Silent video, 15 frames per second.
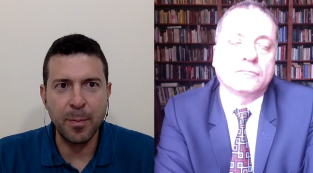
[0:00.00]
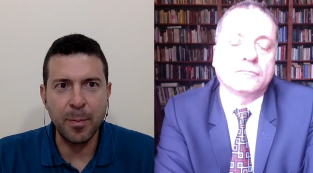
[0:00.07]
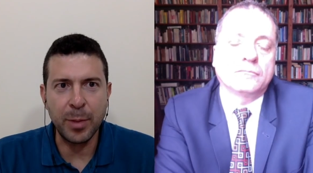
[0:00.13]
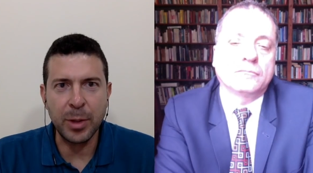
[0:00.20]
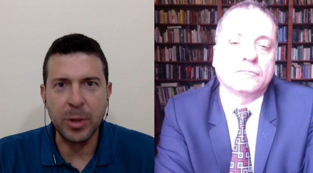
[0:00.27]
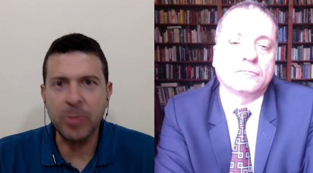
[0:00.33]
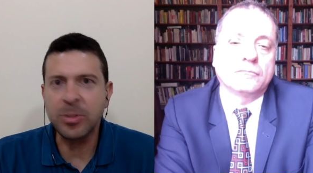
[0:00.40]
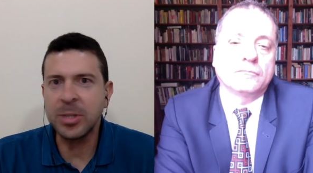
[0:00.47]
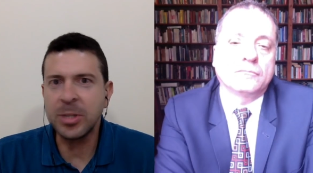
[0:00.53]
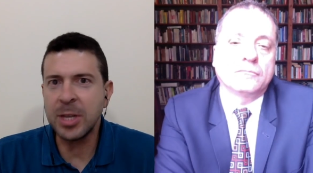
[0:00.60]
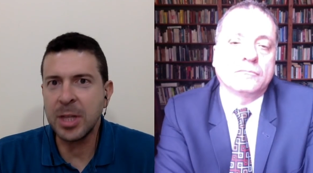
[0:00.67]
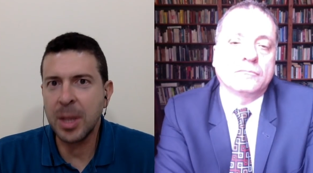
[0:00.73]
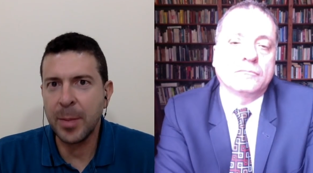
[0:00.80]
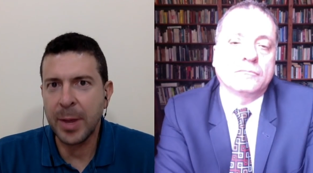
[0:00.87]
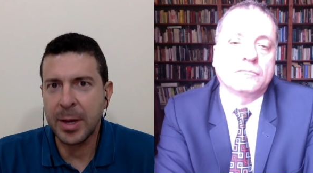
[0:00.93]
Speaker 1: But you see
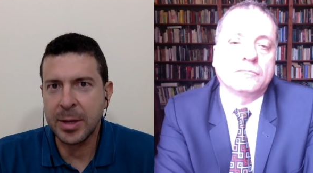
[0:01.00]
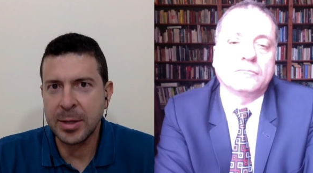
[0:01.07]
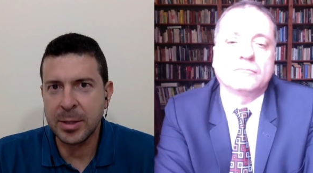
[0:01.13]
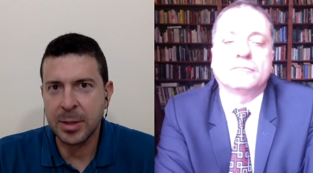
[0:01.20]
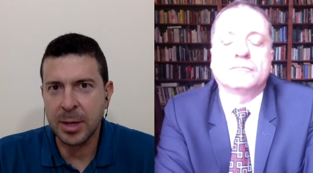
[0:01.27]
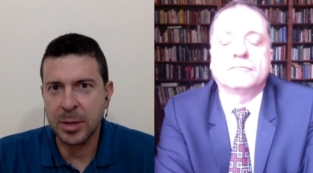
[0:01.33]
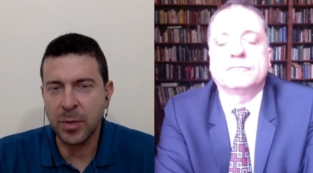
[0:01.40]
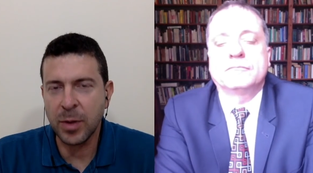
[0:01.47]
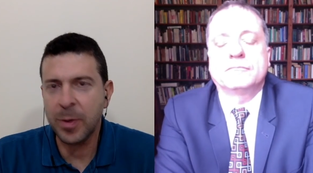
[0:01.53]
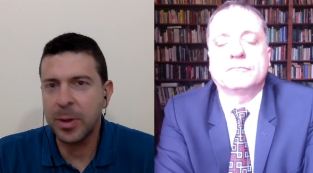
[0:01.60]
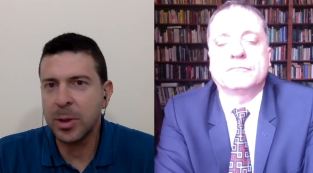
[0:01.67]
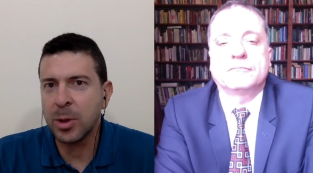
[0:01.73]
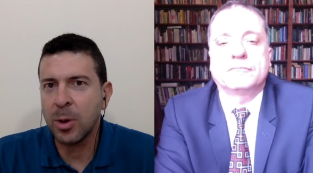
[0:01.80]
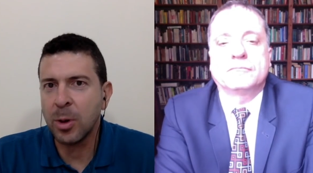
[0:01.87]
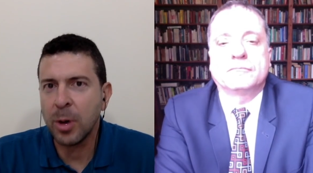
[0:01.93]
them as
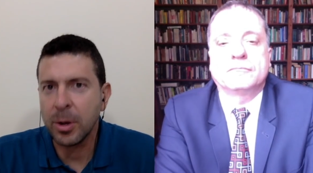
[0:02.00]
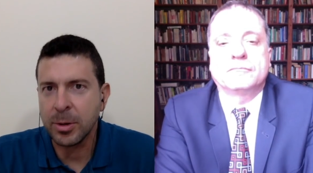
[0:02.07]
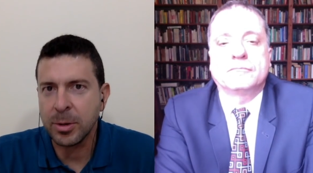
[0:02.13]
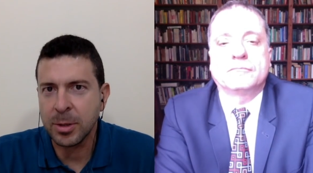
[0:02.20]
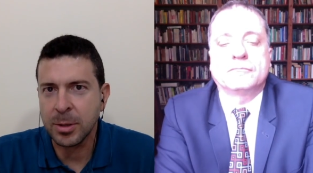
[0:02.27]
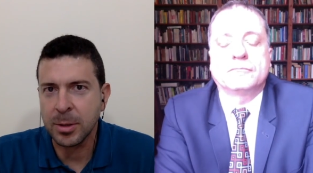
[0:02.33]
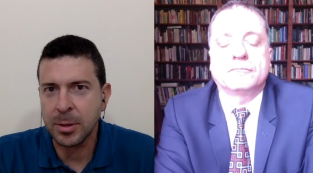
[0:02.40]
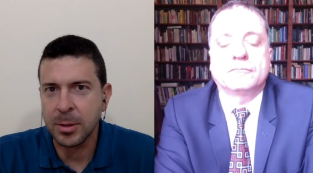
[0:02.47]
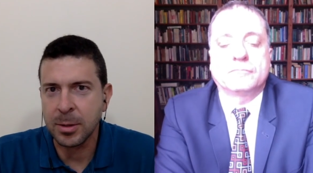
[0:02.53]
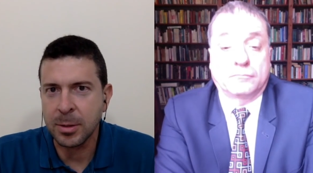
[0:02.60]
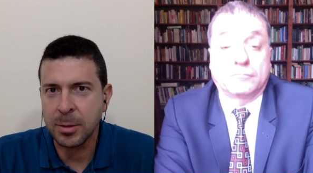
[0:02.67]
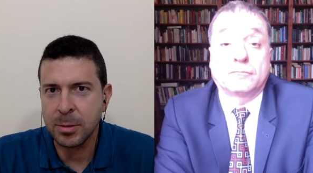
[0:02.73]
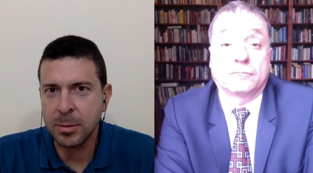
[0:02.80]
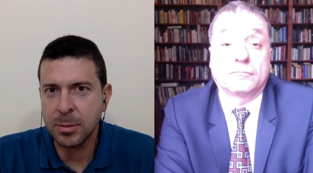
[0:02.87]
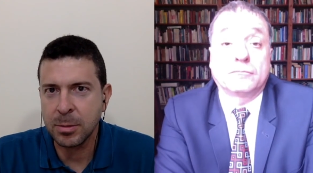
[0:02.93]
very loyal
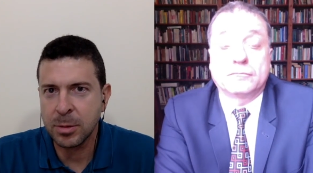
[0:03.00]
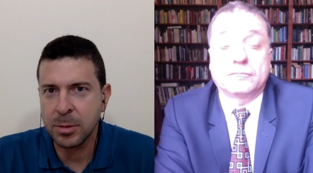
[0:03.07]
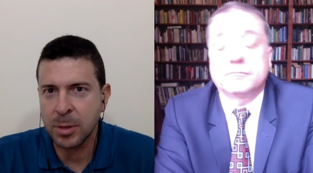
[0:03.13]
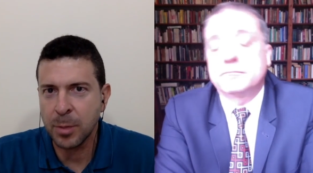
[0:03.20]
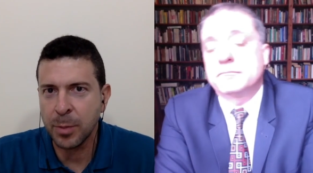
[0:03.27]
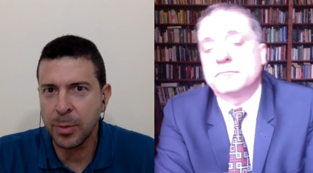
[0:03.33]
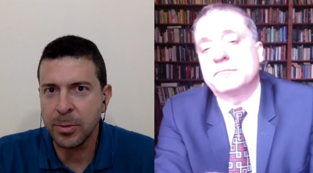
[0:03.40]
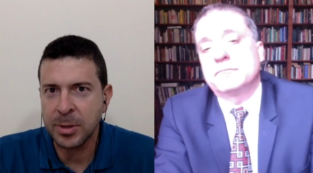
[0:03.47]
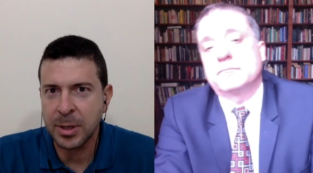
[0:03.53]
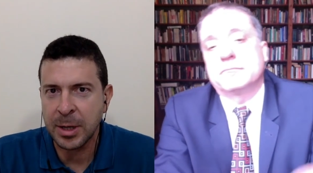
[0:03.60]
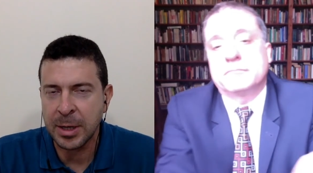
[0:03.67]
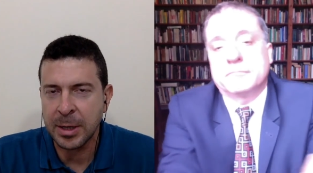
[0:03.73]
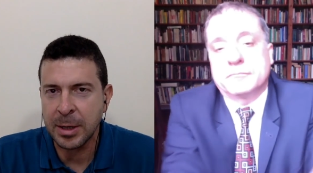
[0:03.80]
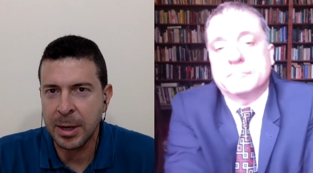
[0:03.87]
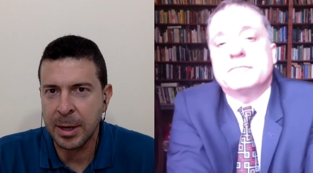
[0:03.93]
to
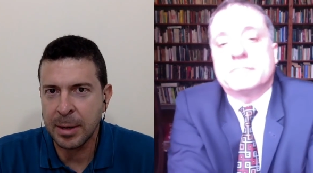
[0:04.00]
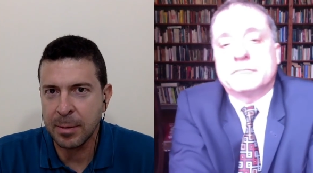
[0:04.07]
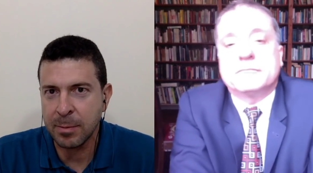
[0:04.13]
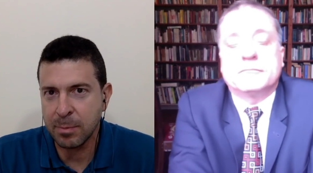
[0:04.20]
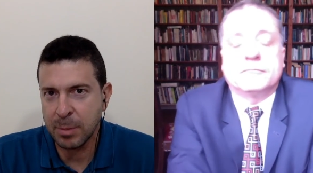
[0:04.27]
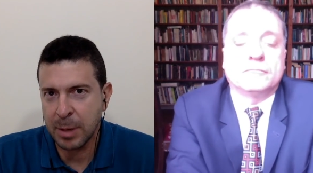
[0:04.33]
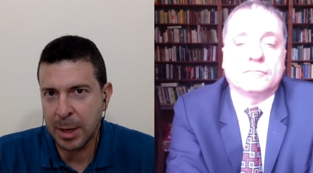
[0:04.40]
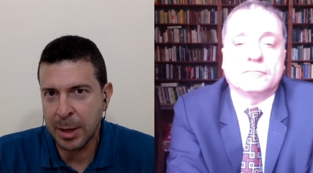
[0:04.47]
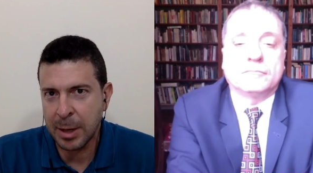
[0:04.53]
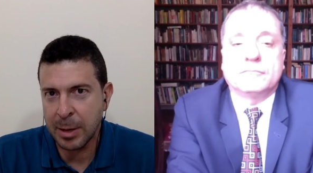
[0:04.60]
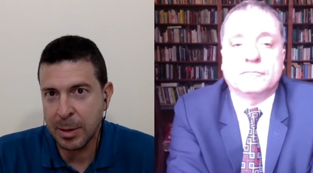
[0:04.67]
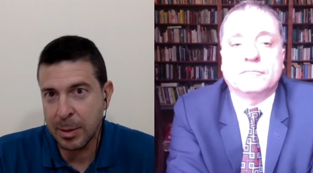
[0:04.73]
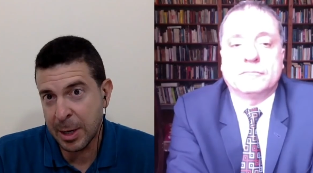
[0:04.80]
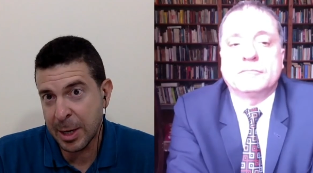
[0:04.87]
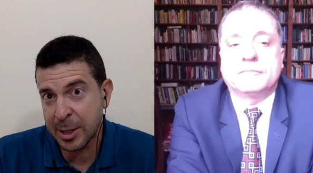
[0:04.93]
Putin and
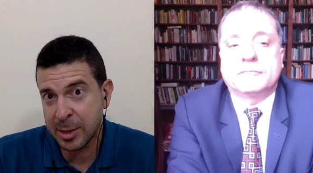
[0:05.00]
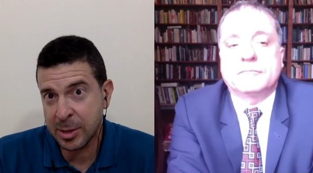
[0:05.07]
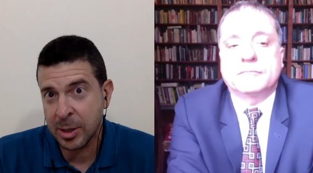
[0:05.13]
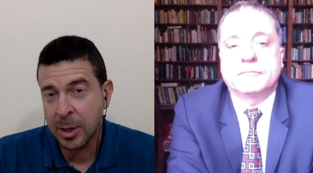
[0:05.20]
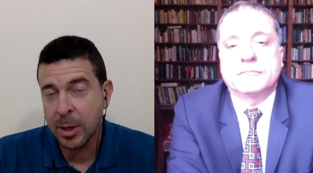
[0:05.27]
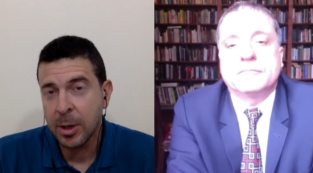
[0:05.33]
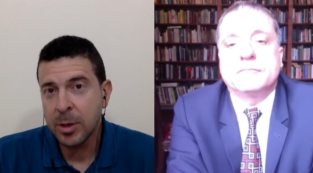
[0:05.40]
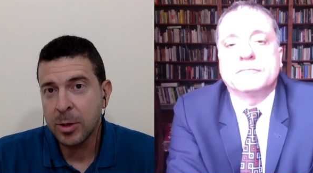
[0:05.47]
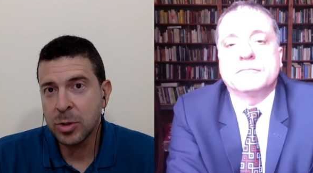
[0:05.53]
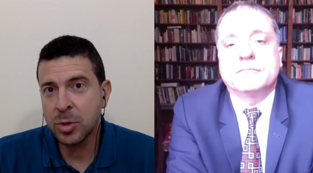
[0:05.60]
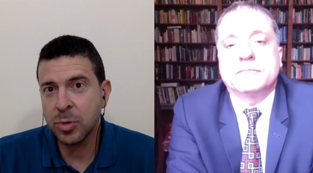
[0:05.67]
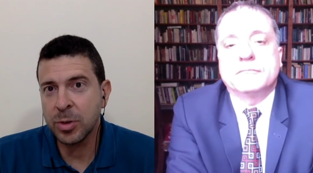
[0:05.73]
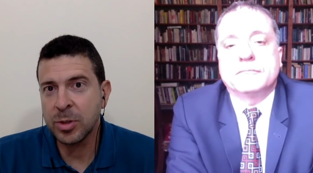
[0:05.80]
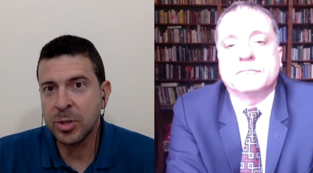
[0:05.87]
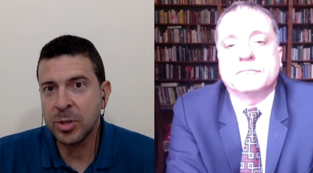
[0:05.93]
his
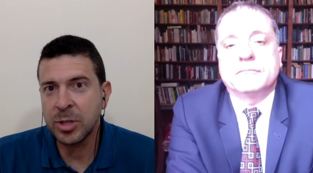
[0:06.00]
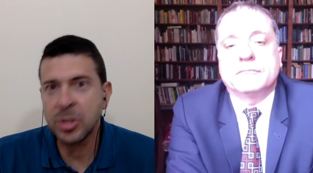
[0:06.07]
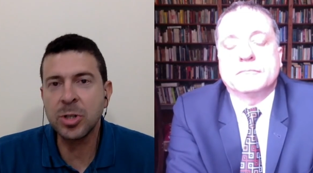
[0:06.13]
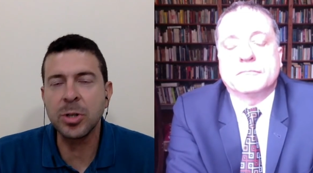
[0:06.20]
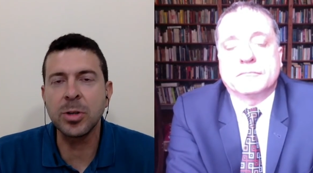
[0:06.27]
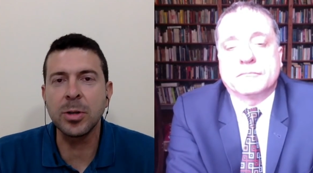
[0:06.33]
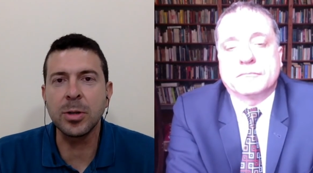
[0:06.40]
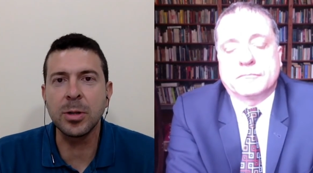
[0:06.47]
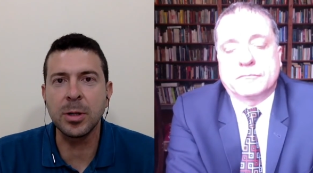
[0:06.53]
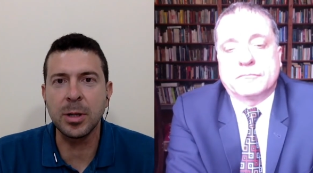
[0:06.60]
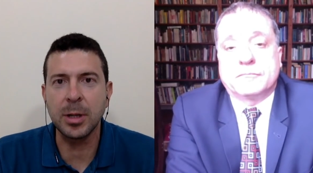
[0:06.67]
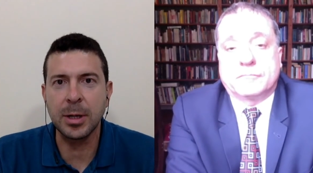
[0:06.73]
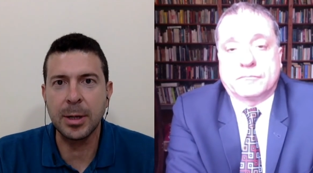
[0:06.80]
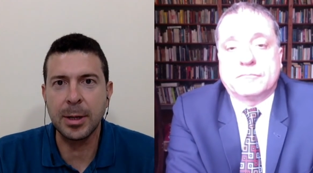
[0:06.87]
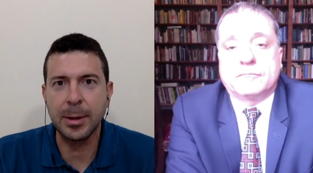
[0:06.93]

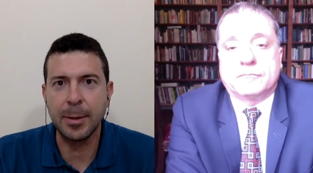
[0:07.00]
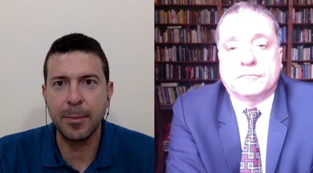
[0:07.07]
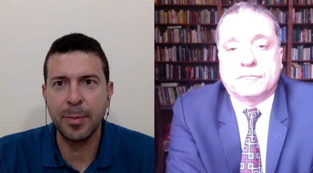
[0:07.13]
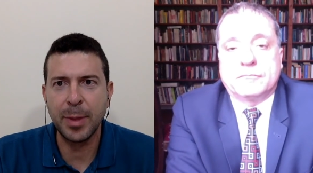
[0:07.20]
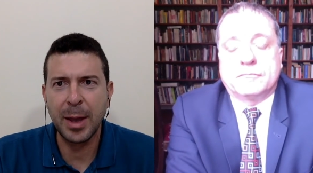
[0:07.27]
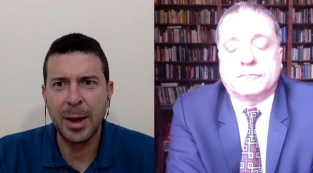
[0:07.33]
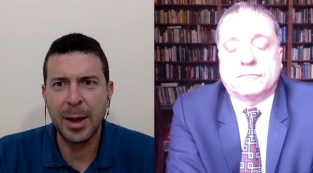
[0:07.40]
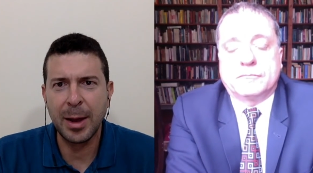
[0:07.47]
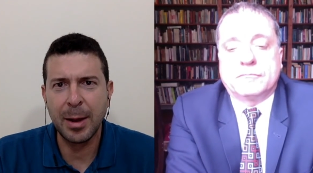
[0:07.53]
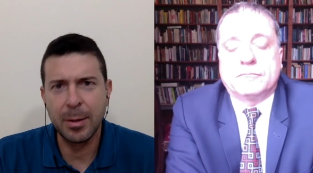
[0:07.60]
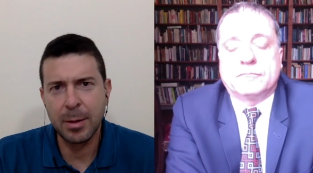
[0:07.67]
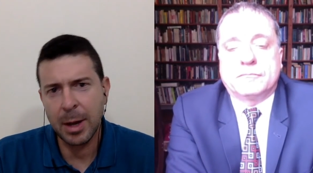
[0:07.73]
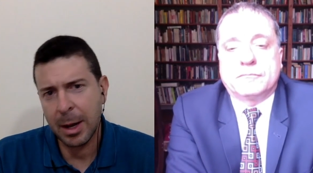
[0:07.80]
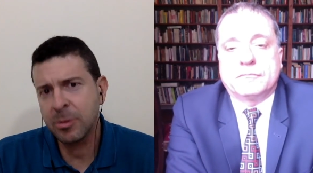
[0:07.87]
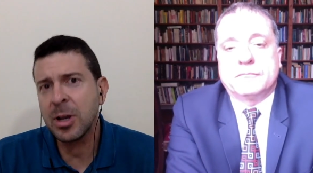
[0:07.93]
traditional,
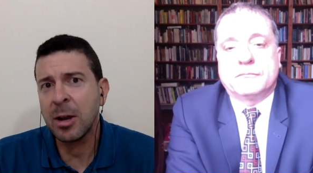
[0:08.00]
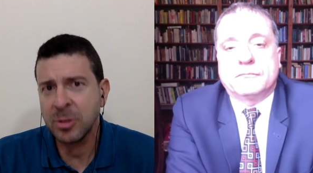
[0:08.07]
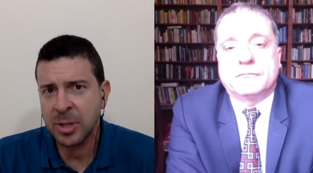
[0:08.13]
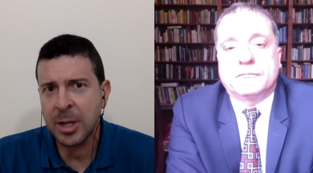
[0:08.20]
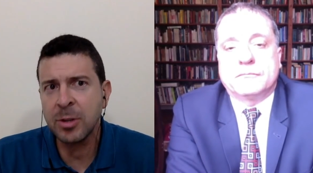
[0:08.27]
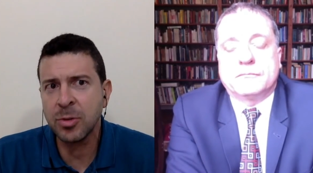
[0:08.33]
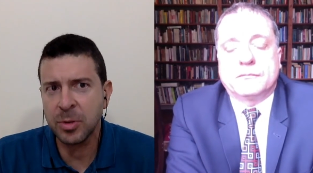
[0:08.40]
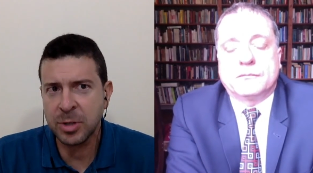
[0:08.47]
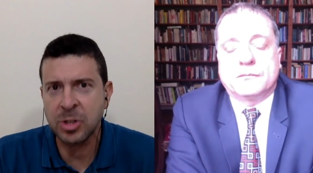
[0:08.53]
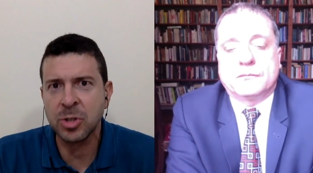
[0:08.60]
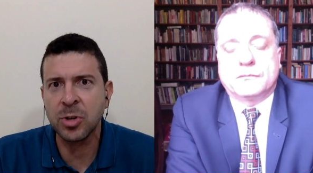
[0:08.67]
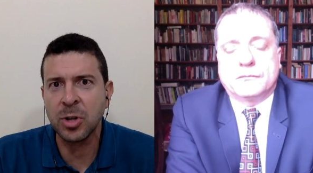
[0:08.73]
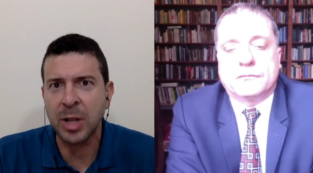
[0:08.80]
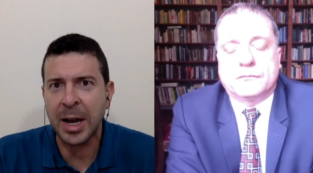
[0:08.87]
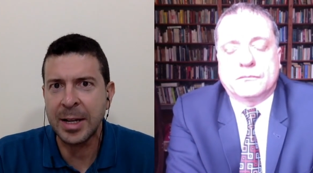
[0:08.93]
I'll say
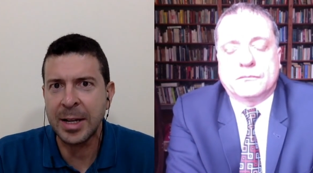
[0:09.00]
traditional